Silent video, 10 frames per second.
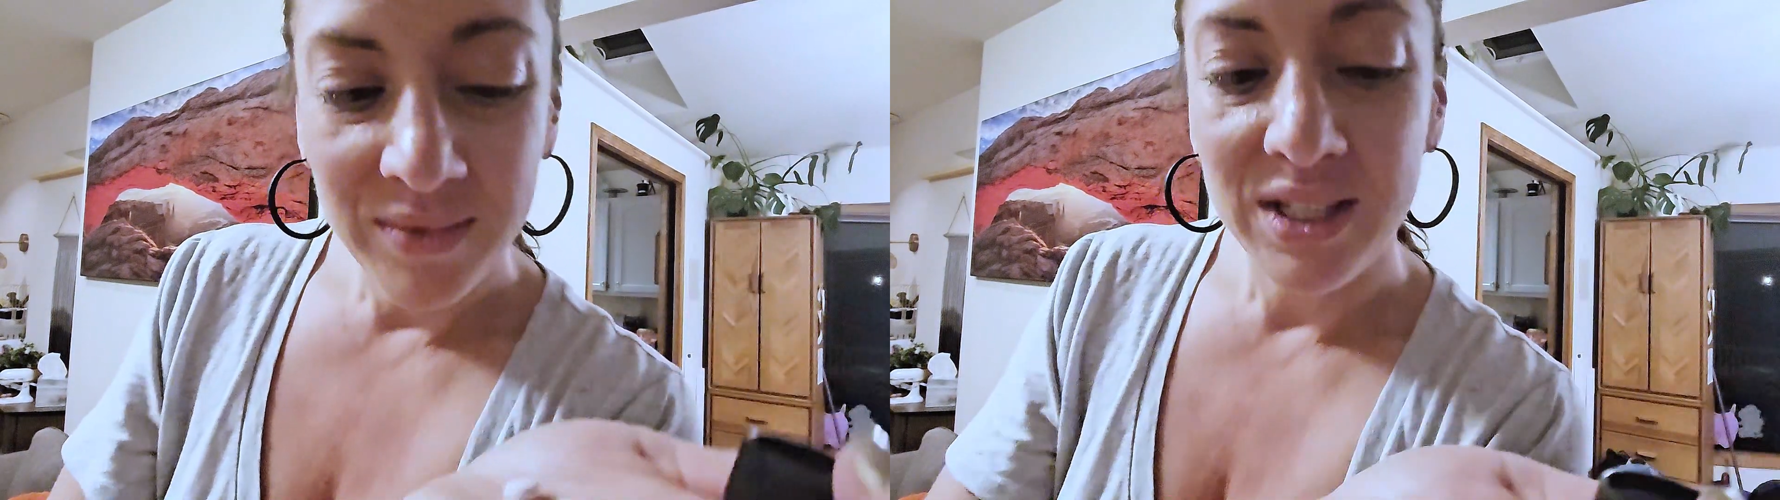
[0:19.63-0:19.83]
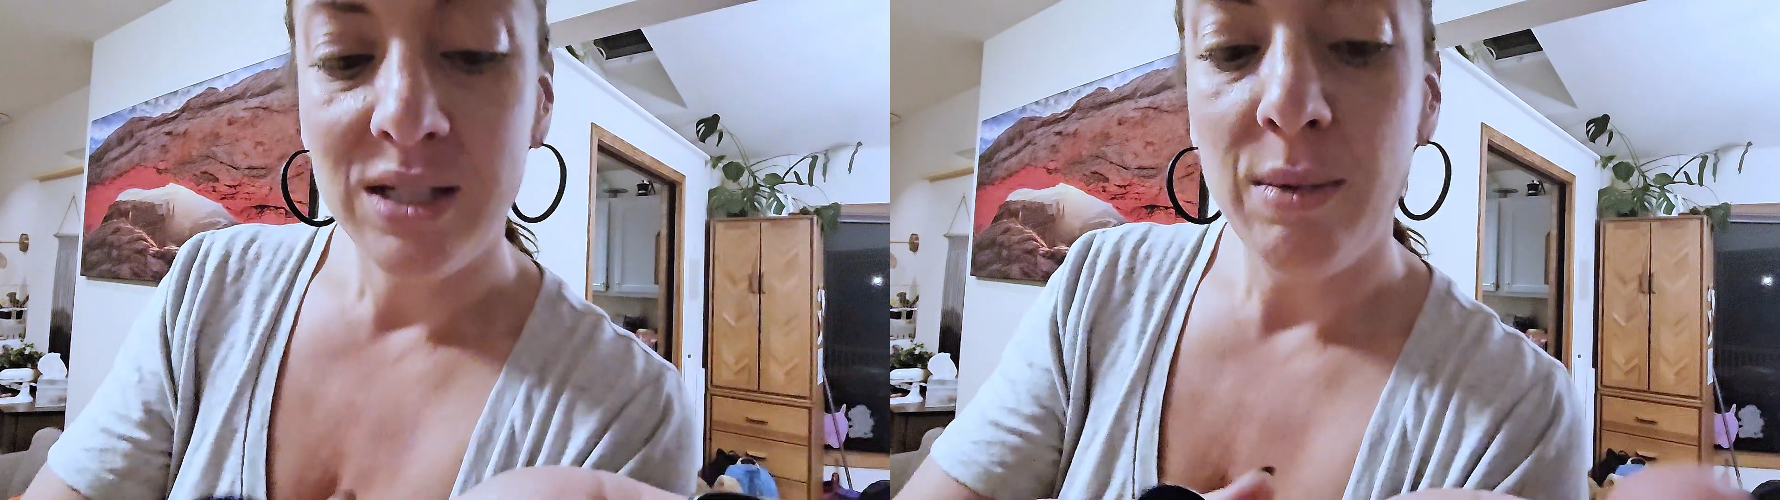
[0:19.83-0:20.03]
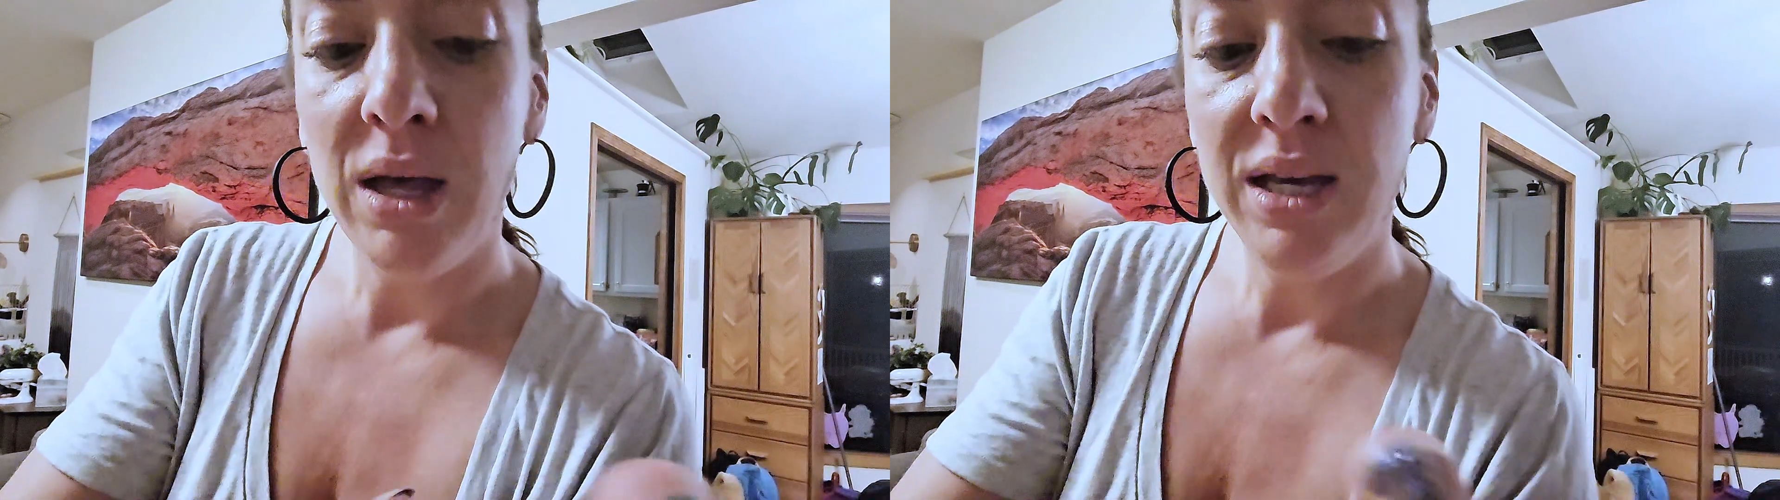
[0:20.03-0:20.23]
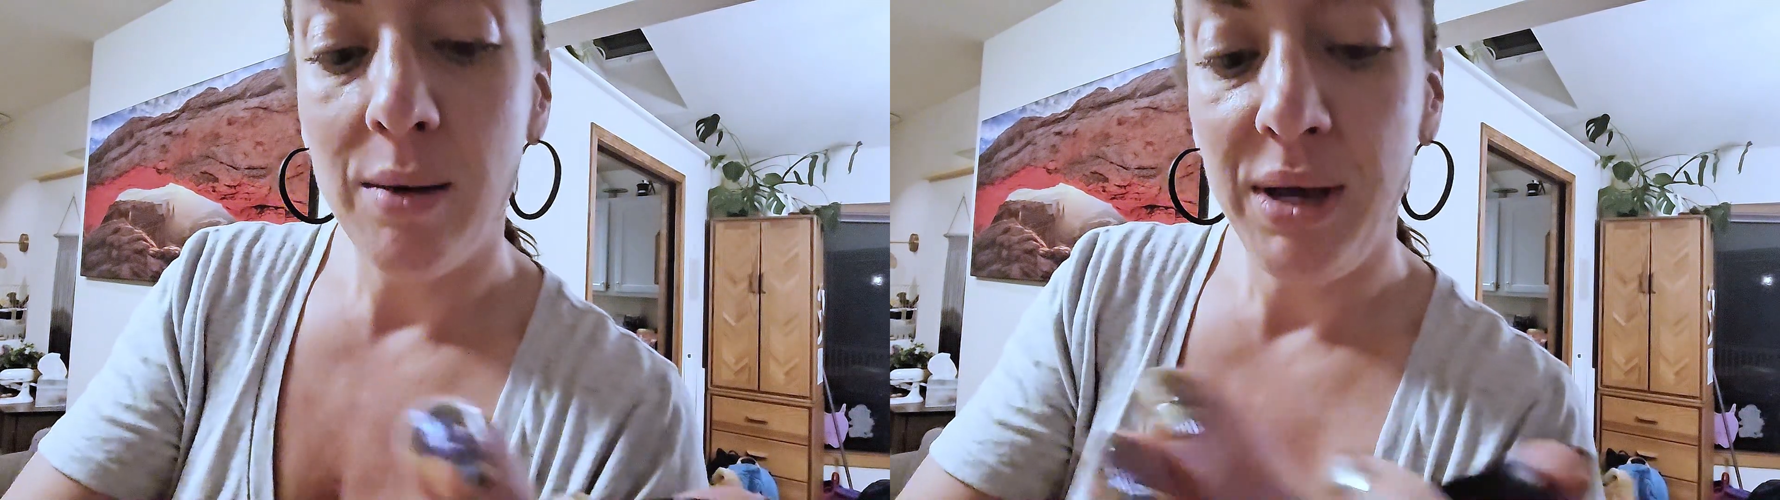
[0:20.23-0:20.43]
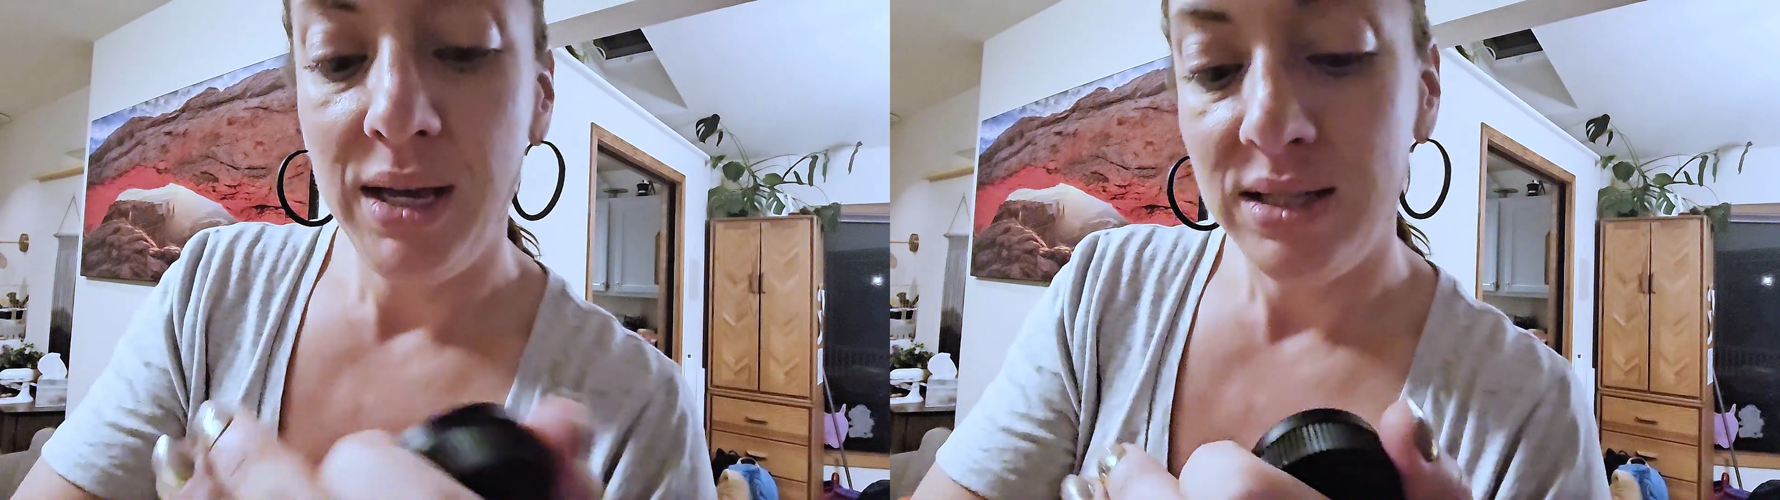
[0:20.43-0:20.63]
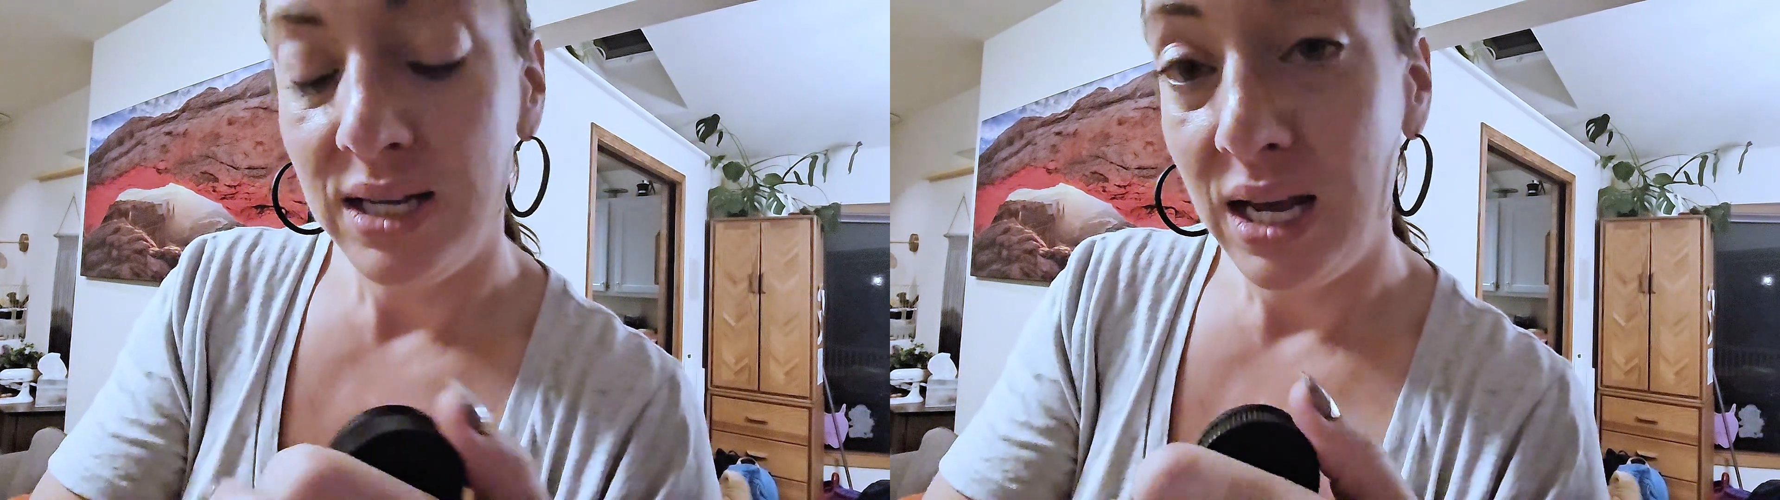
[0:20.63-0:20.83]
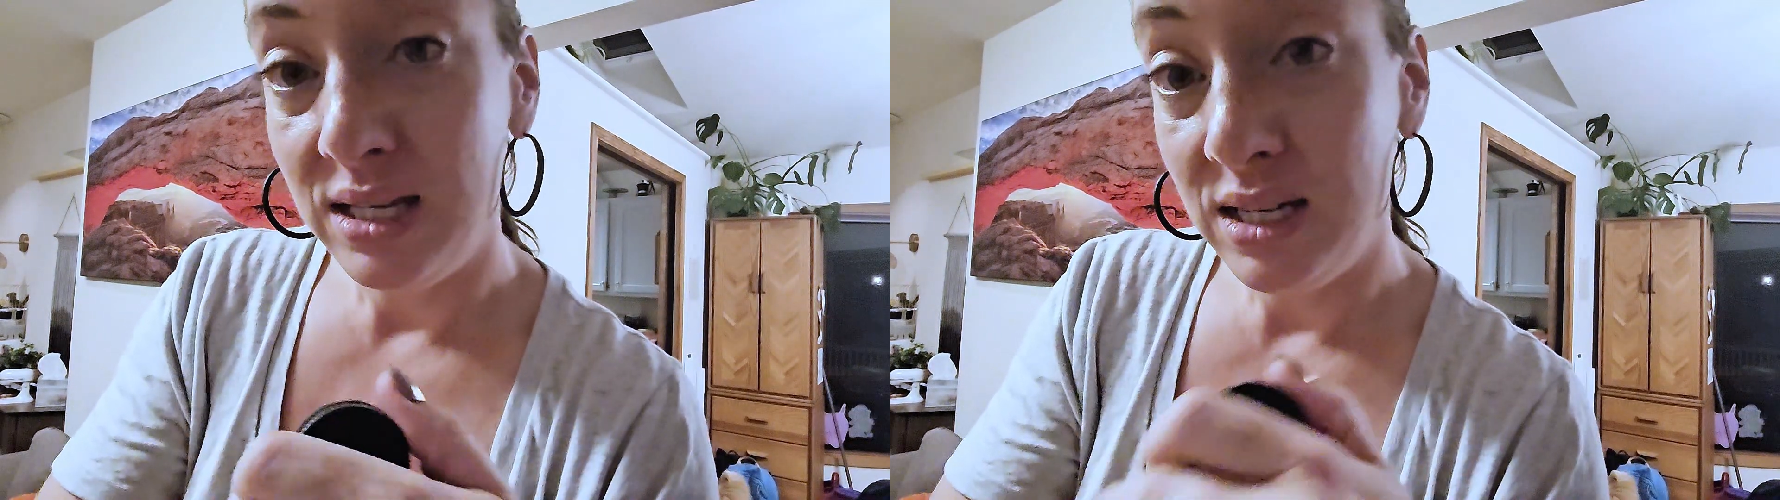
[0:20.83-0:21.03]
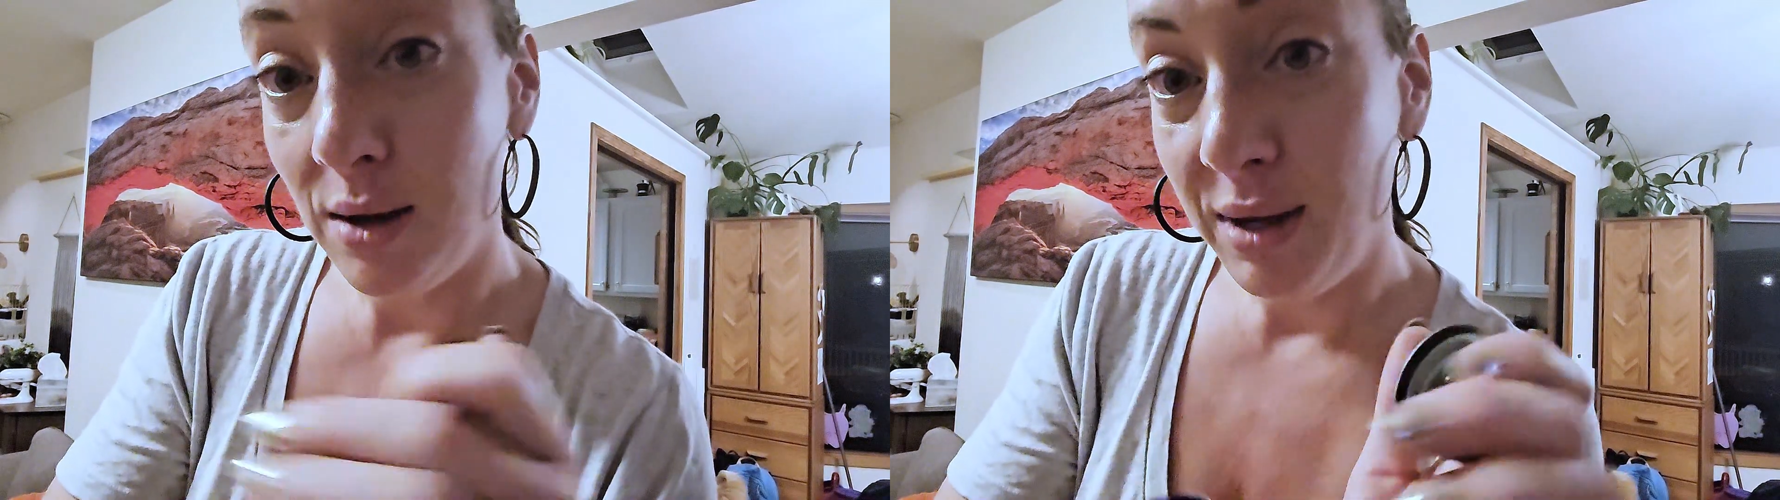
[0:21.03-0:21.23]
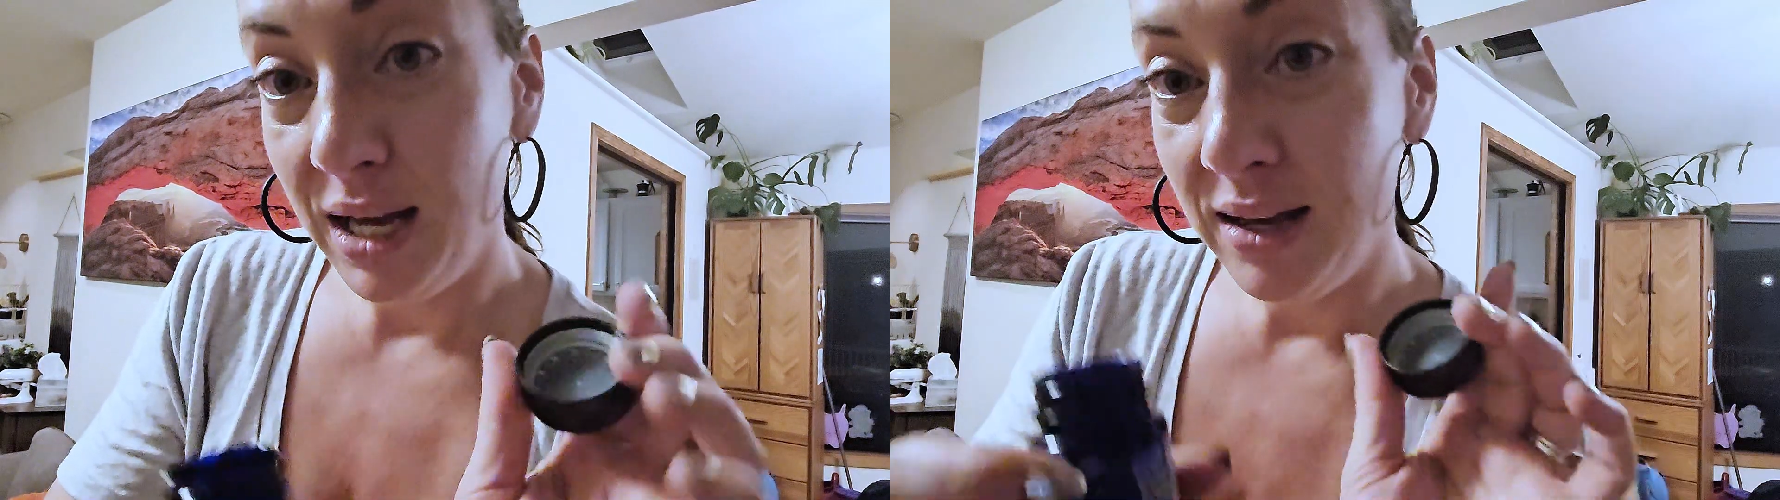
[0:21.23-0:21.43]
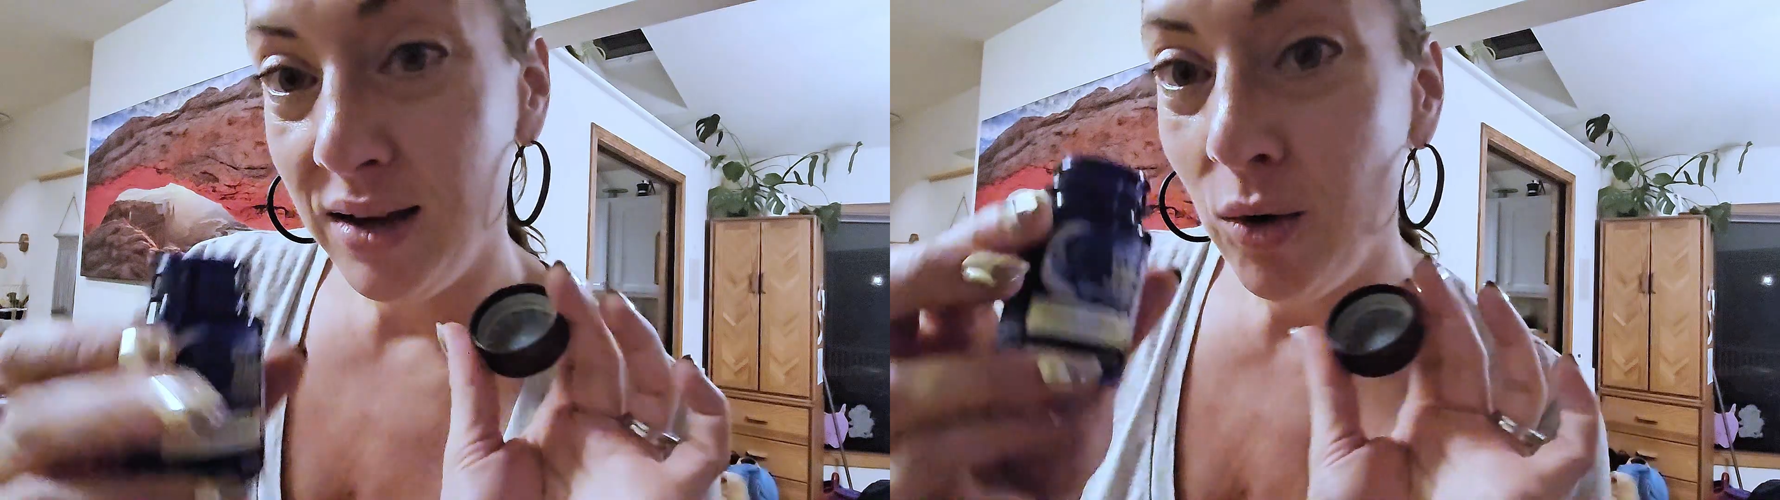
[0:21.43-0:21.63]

Smell yummy, taste yummy.